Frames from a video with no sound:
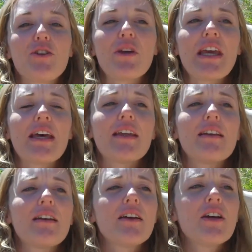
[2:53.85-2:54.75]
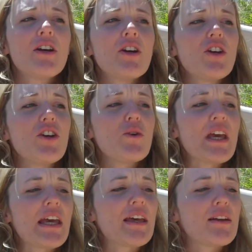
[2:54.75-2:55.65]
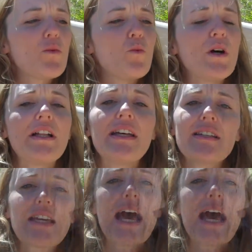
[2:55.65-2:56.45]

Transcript: You can't you can't will it to